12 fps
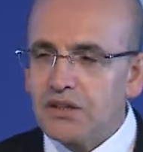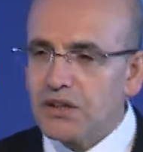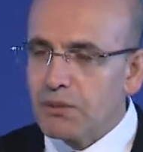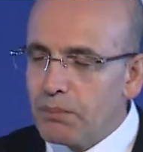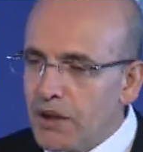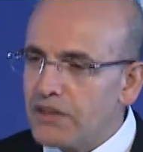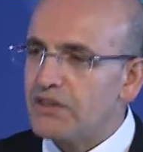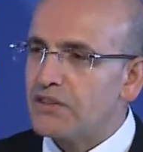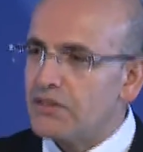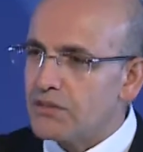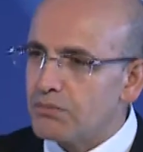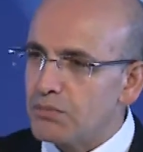the
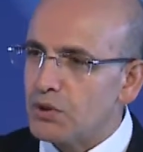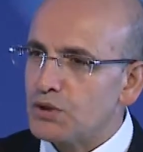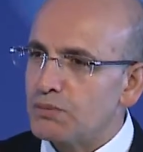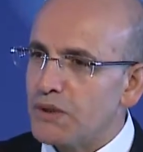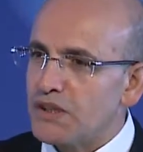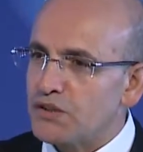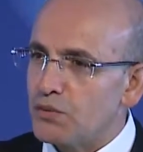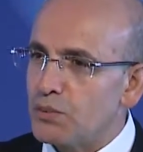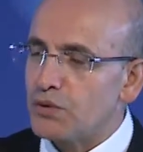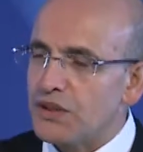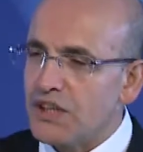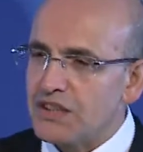better prospects of
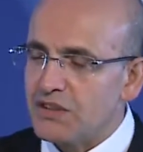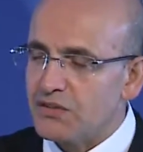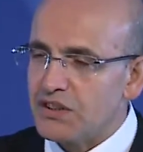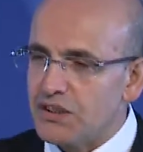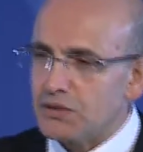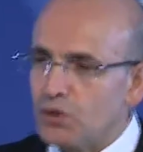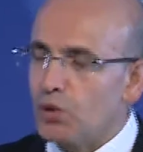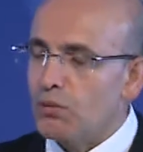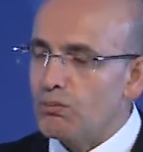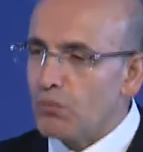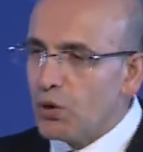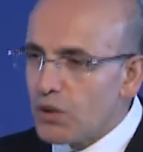productivity. So
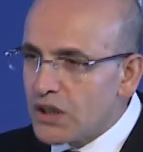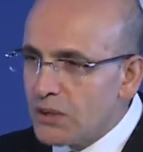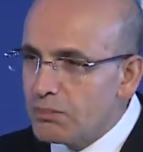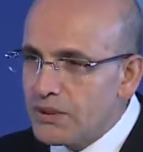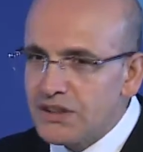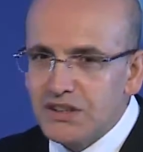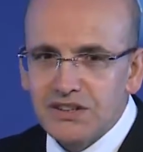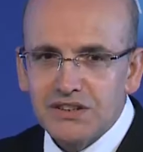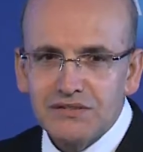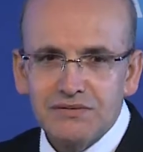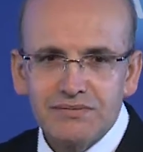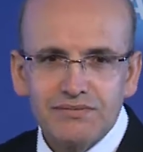more competition,